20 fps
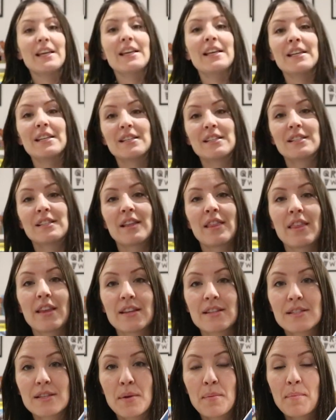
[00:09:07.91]
is
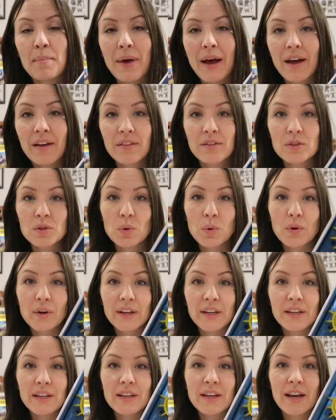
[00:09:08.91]
this bath
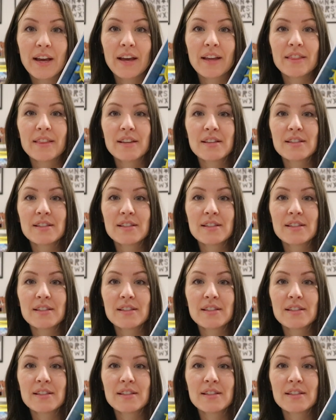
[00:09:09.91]
toy and